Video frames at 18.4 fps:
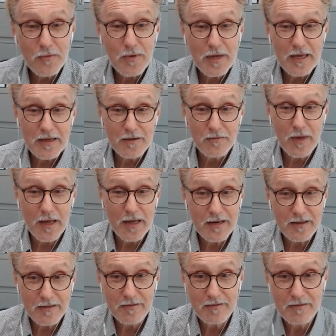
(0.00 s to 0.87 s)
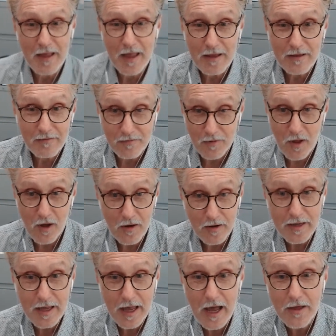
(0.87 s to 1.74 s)
we had a
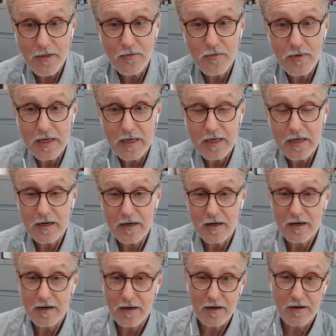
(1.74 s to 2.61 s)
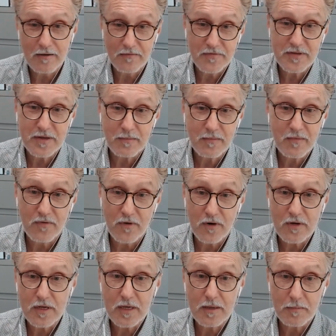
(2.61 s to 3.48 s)
day-long gathering of some of
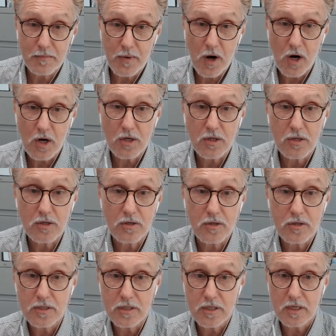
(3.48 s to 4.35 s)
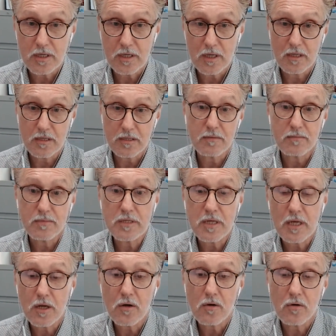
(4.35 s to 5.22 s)
our key partners and some
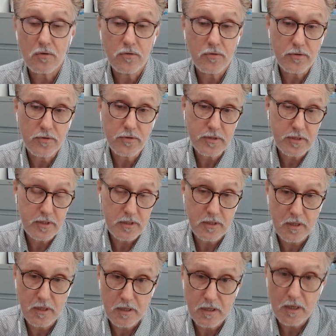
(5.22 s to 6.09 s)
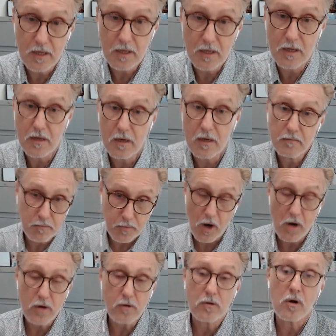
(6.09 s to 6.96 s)
stakeholders and a
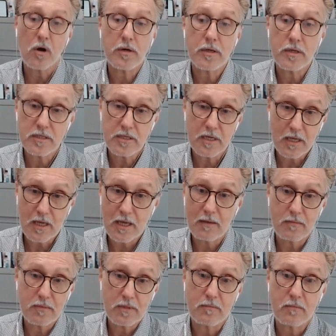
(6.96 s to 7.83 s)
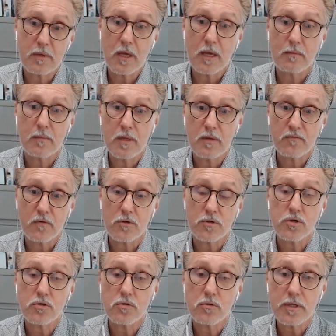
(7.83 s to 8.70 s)
broader audience that came. Some came in
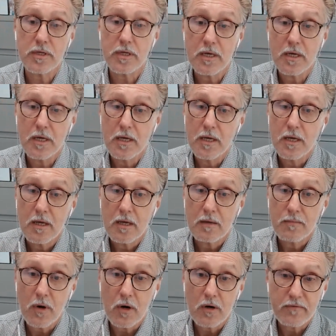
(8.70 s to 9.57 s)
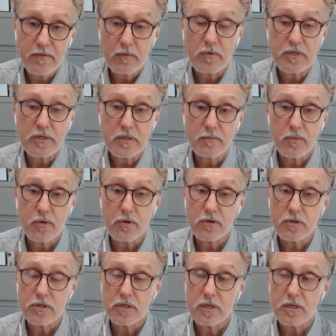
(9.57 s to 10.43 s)
virtually. Part of it was in
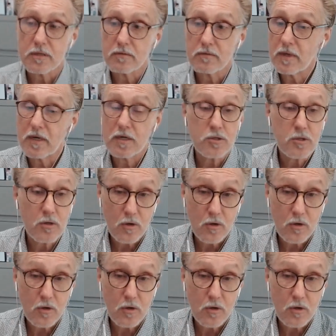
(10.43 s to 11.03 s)
person. Minister